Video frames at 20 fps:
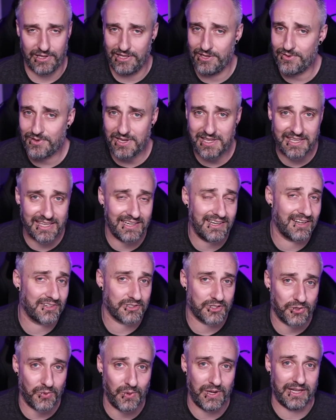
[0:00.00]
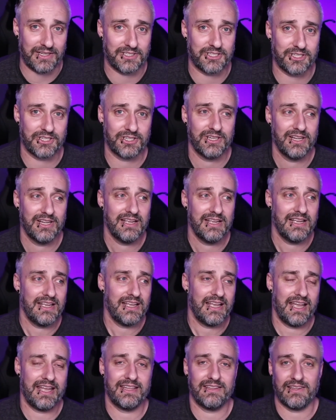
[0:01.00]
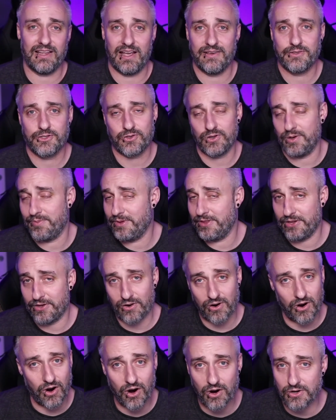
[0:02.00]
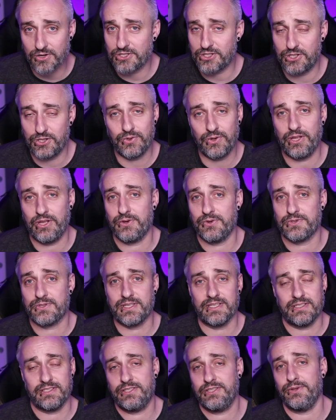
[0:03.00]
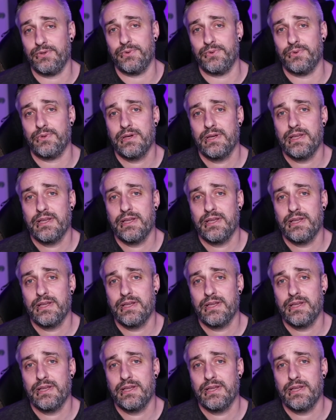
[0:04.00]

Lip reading: You could get on Twitch and live stream, and there are studios that do.